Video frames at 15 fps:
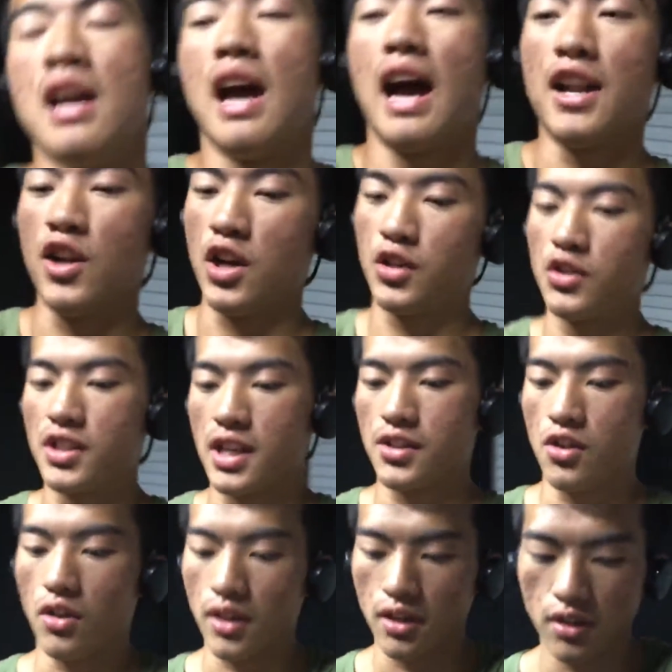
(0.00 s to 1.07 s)
I know I told you guys
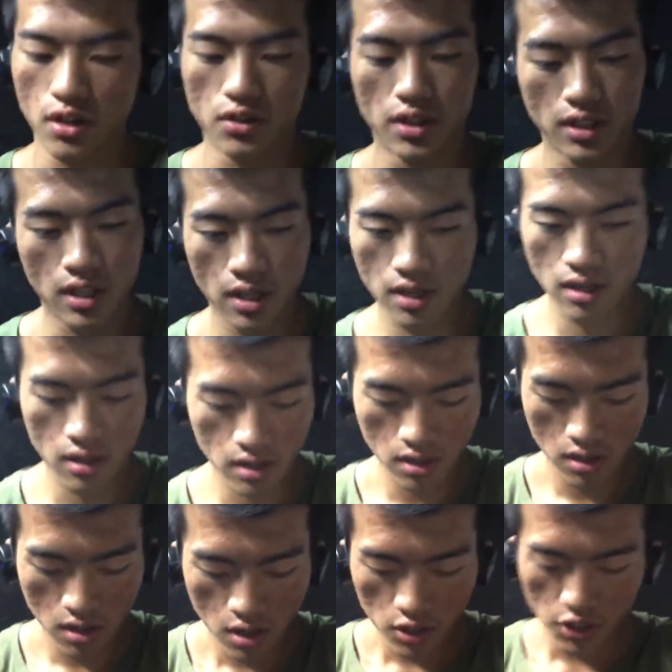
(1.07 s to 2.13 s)
earlier, just
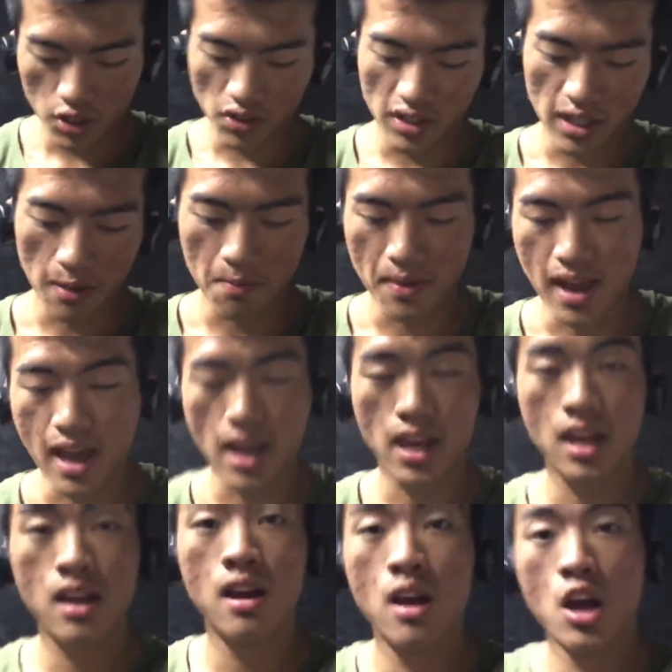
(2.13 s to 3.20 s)
2 step back,
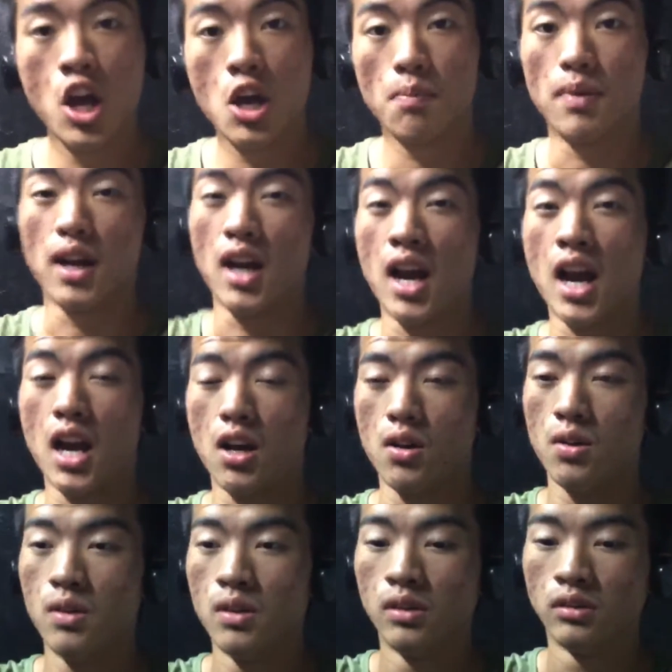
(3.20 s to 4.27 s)
but
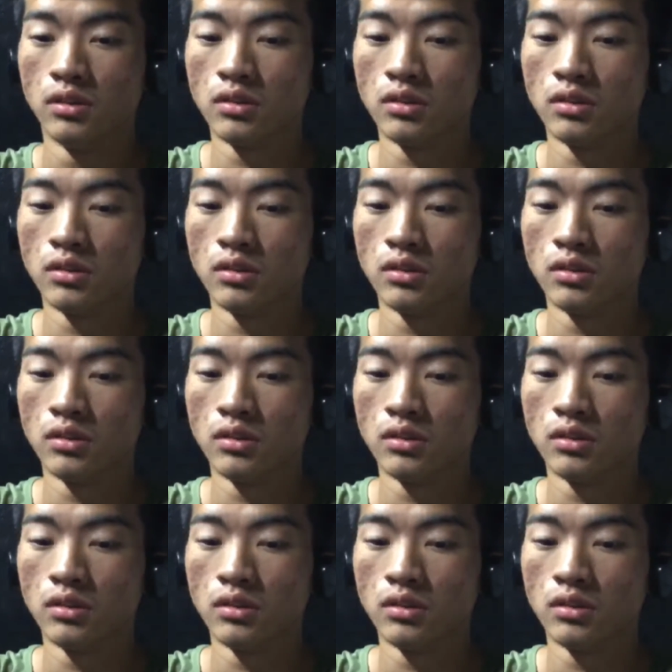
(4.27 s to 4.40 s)
how